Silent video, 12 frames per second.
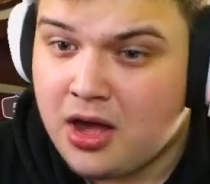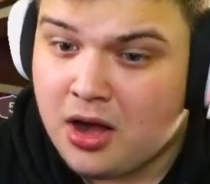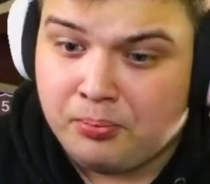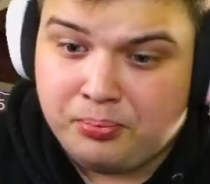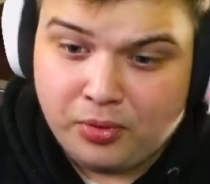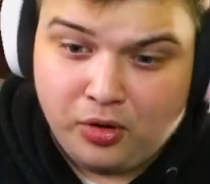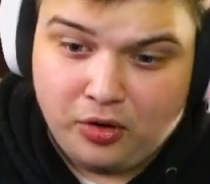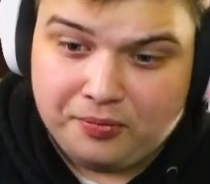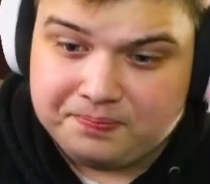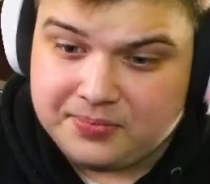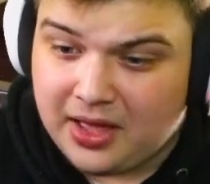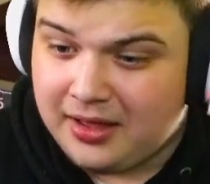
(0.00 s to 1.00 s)
but
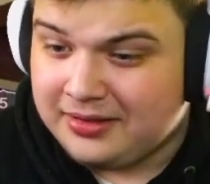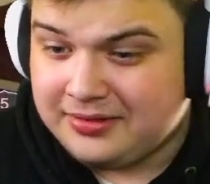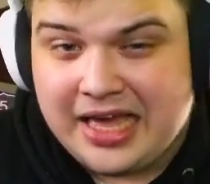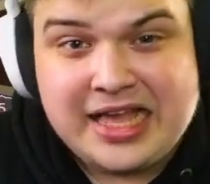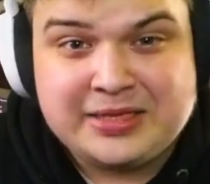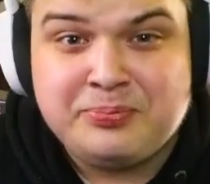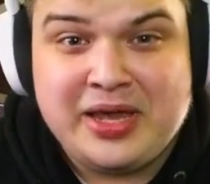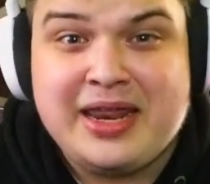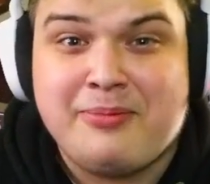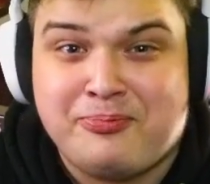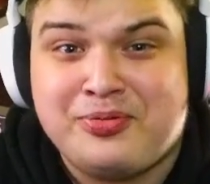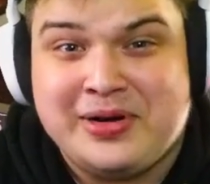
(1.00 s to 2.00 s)
it's been a
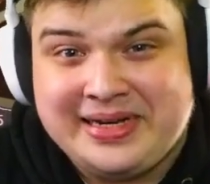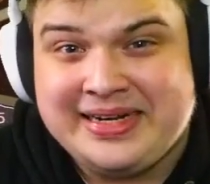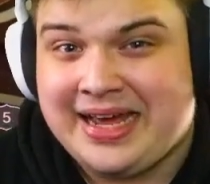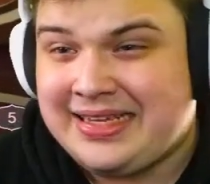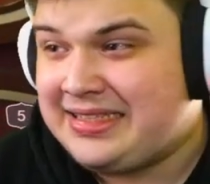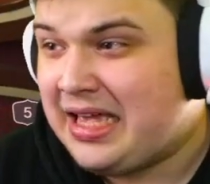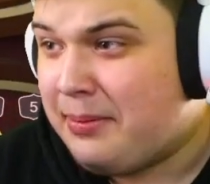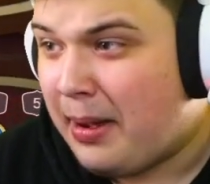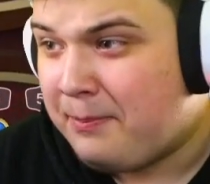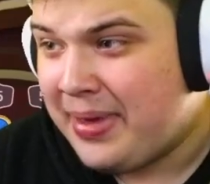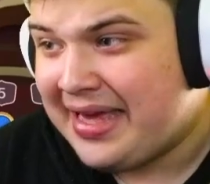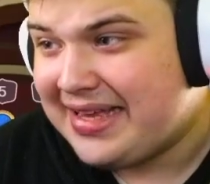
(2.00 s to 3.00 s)
pretty nice hit. My
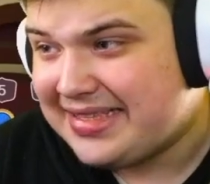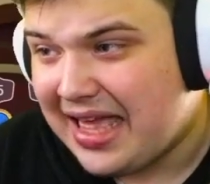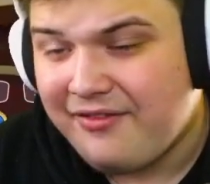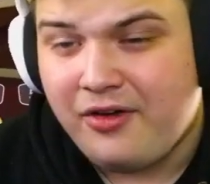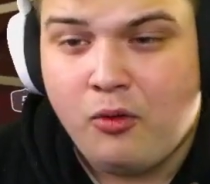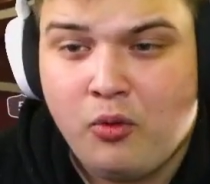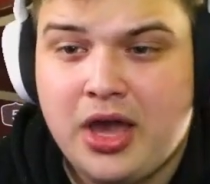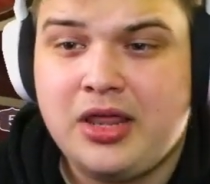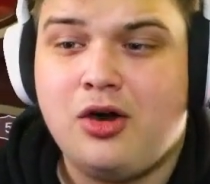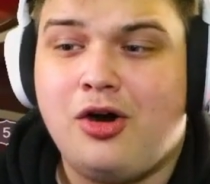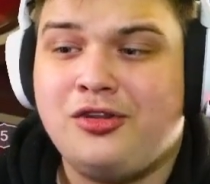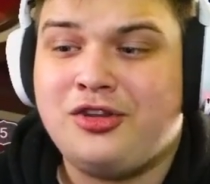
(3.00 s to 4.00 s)
biggest ever win
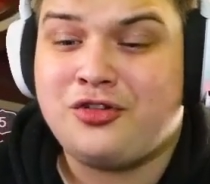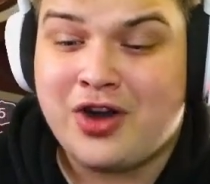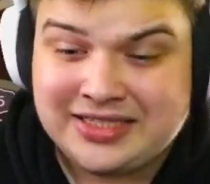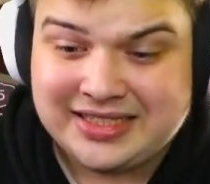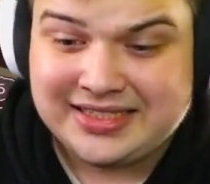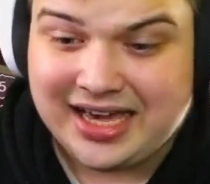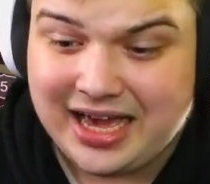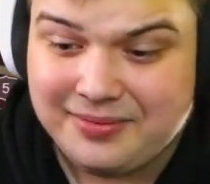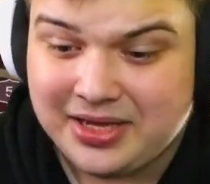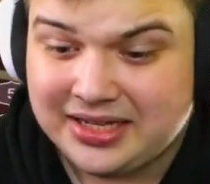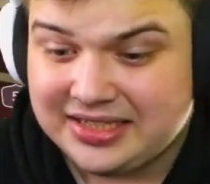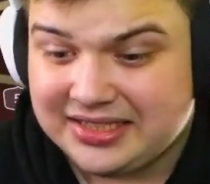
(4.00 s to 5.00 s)
on Crazy Time.
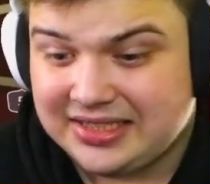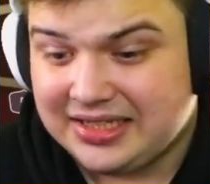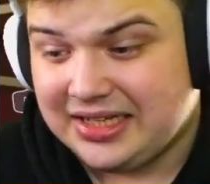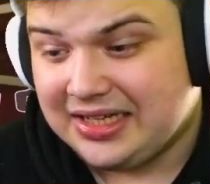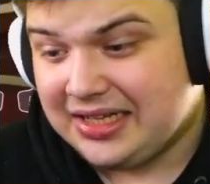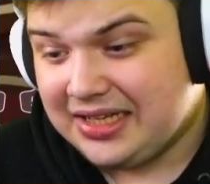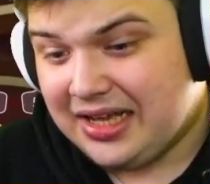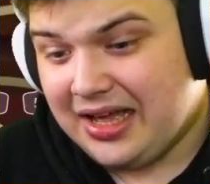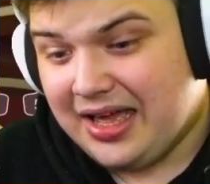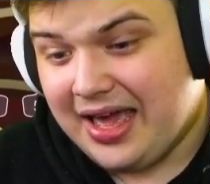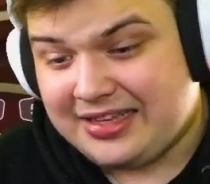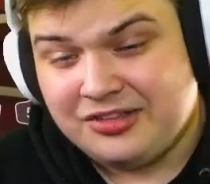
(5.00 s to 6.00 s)

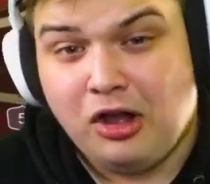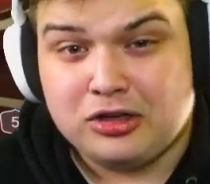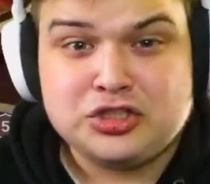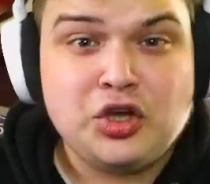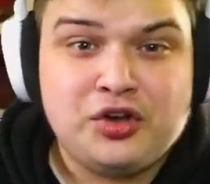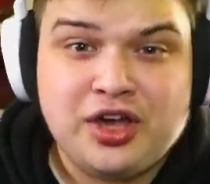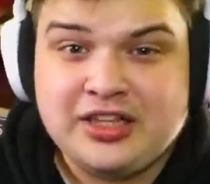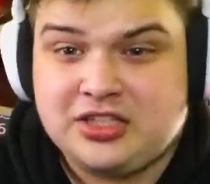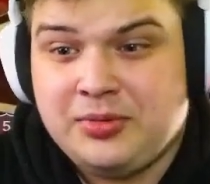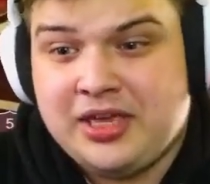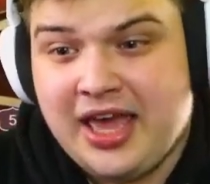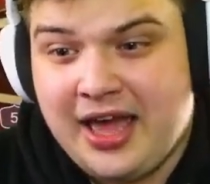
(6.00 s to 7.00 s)
It's not sunk into
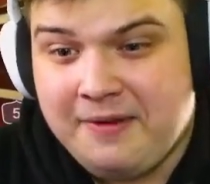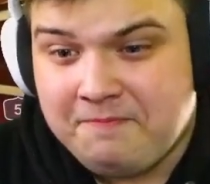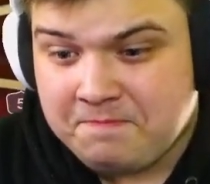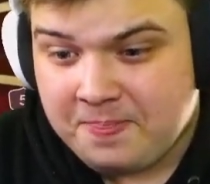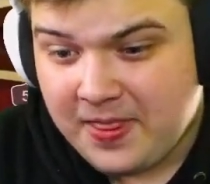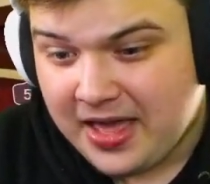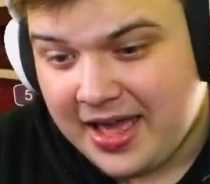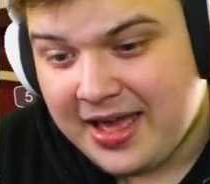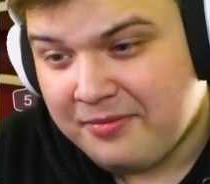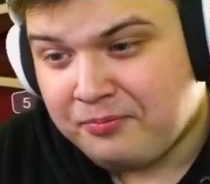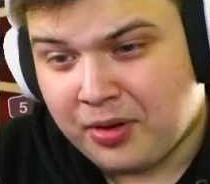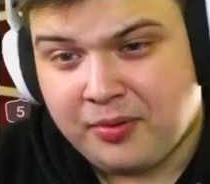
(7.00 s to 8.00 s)
me yet.
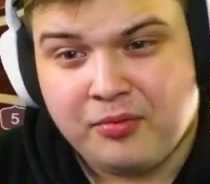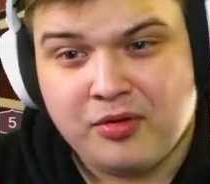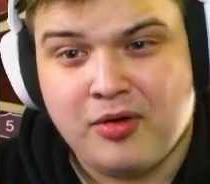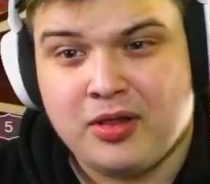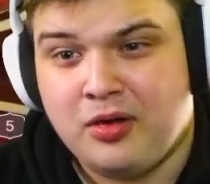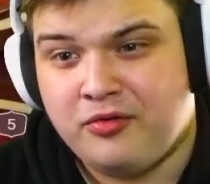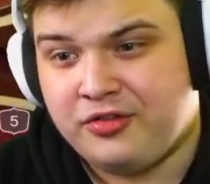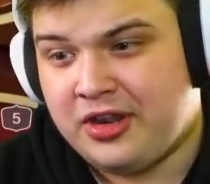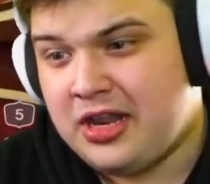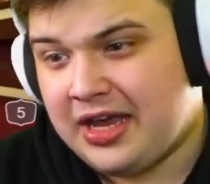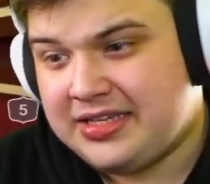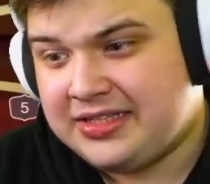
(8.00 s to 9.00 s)
It probably will over the
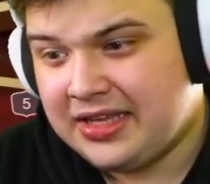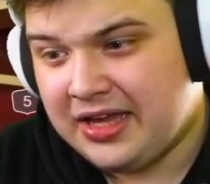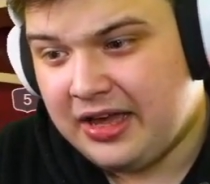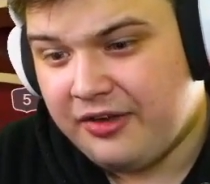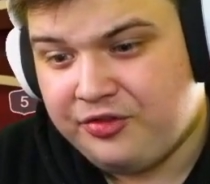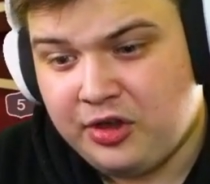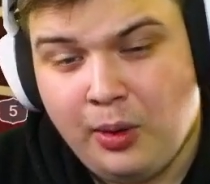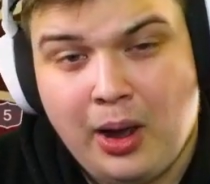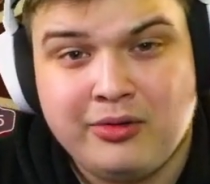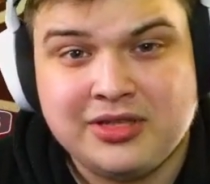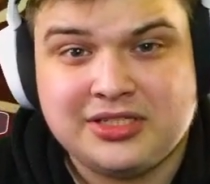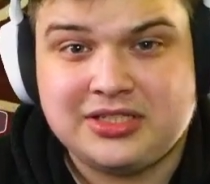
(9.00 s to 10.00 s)
next uh, few
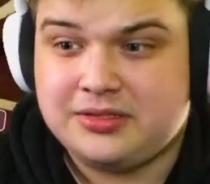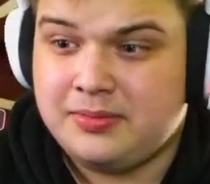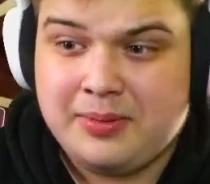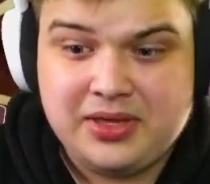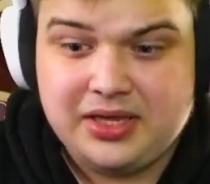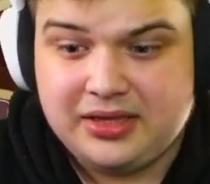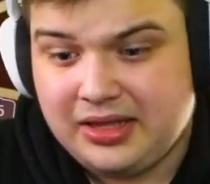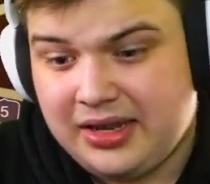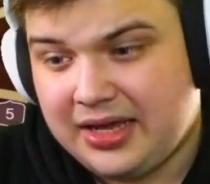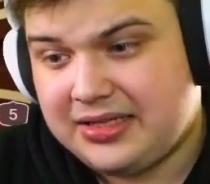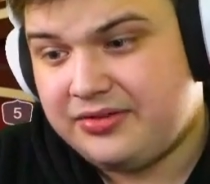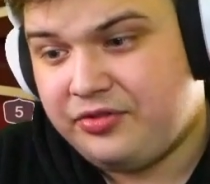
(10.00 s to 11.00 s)
hours, maybe the
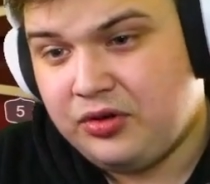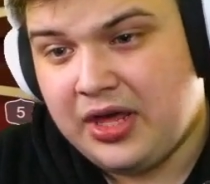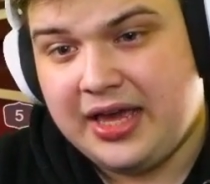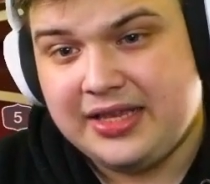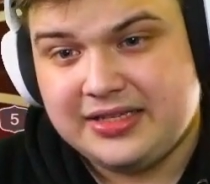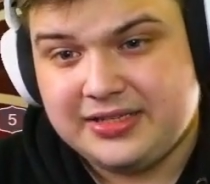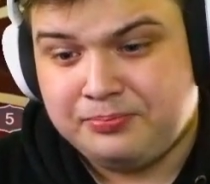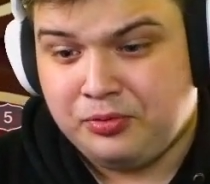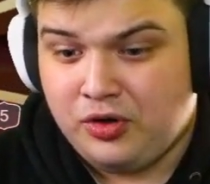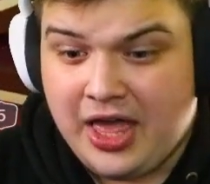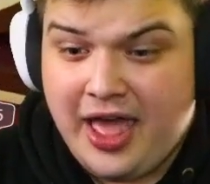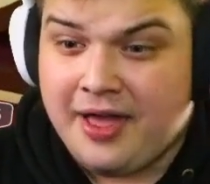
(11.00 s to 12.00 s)
next few days.
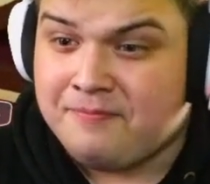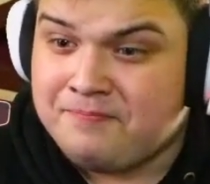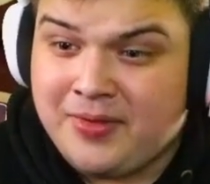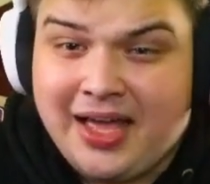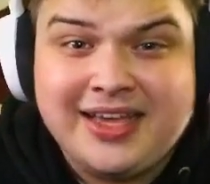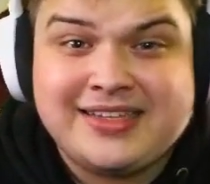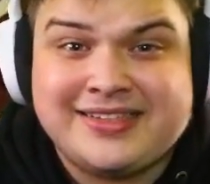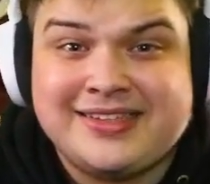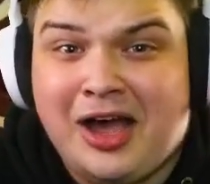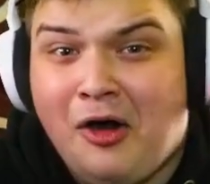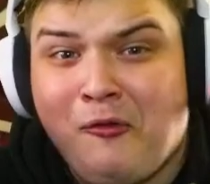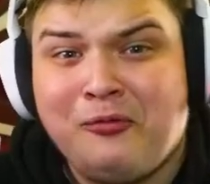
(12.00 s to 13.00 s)
But yeah, nice.
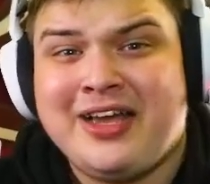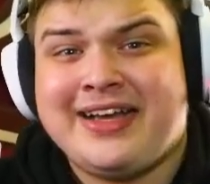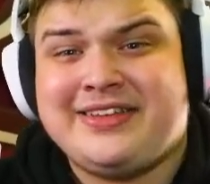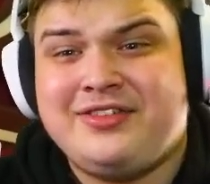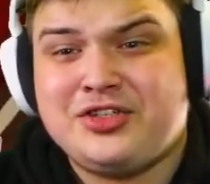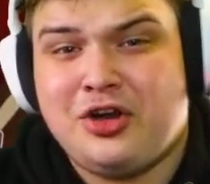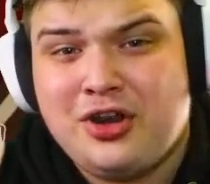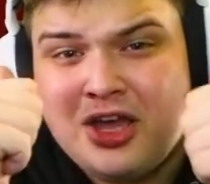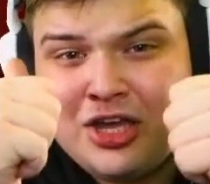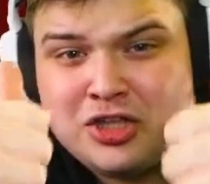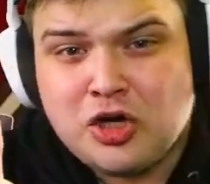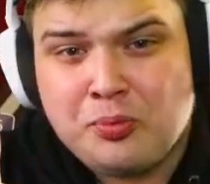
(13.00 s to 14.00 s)
I hope you guys have enjoyed.
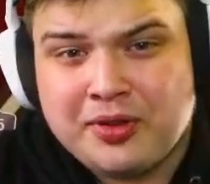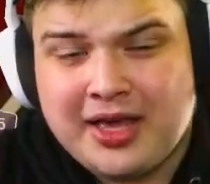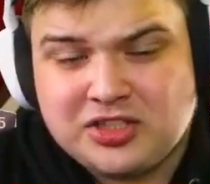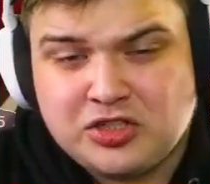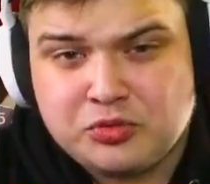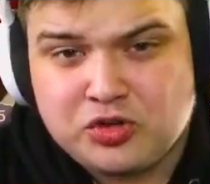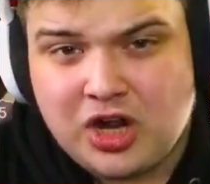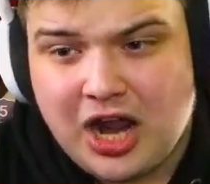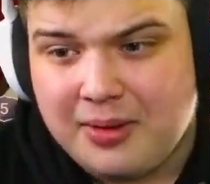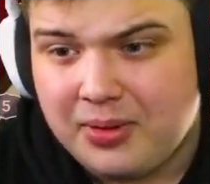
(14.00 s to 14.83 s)
Drop a like, subscribe.